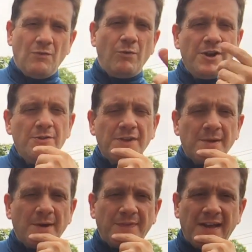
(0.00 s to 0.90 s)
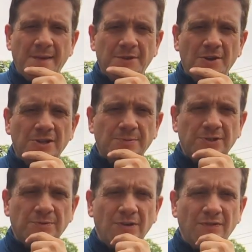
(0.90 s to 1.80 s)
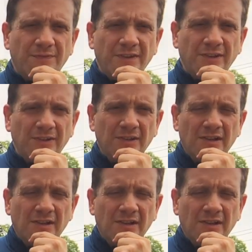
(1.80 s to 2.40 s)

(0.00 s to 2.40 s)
What do you think about that? I'm curious what you all feel.